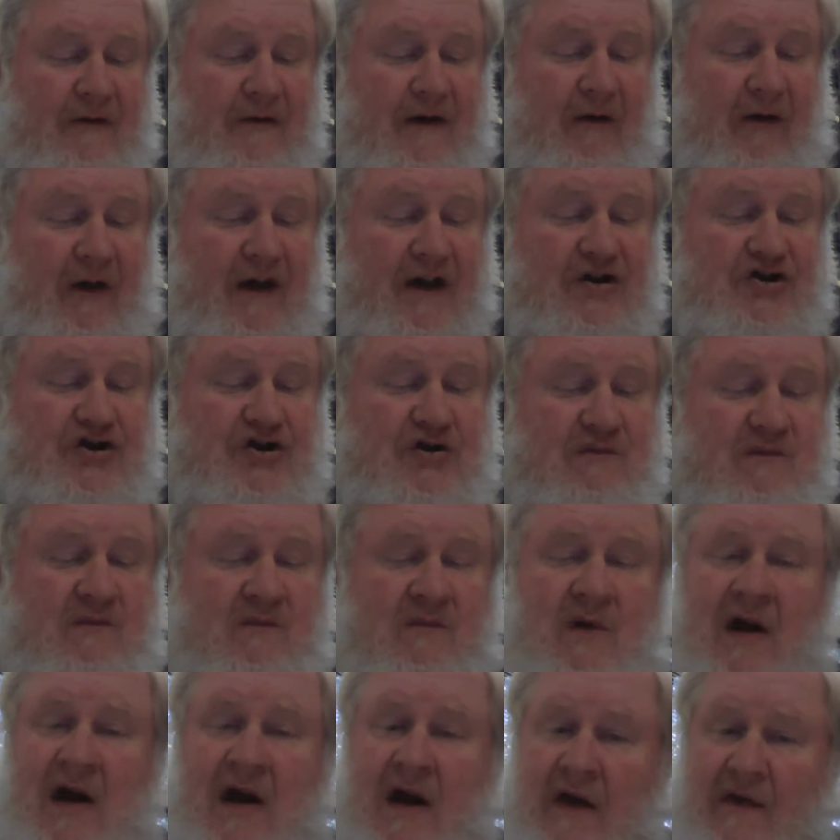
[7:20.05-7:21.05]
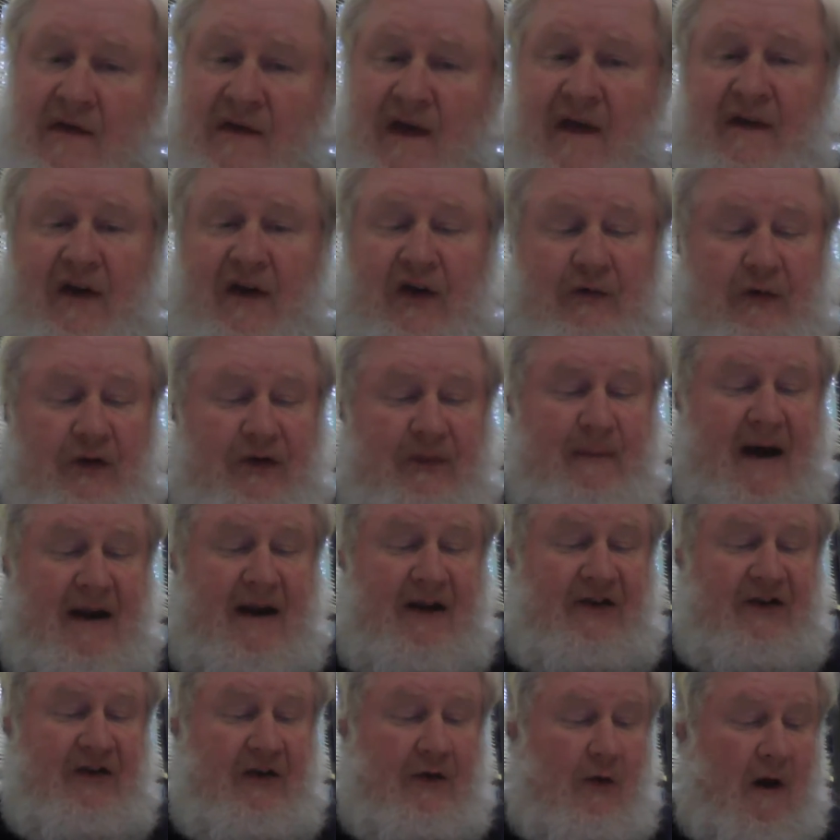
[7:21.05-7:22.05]
village. Then this was
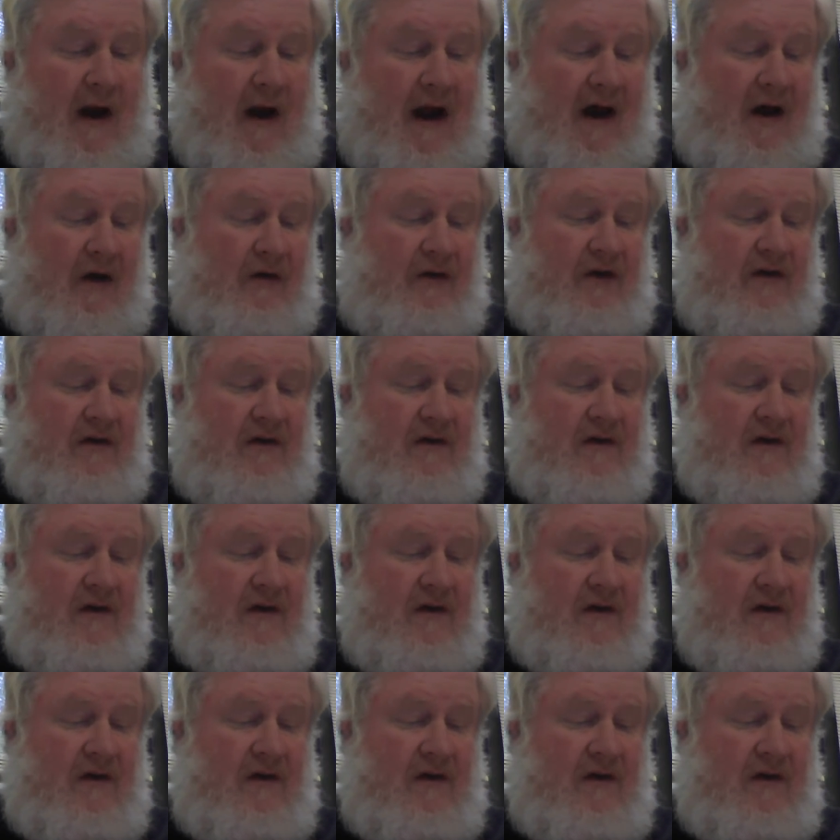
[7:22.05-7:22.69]
medicine ground.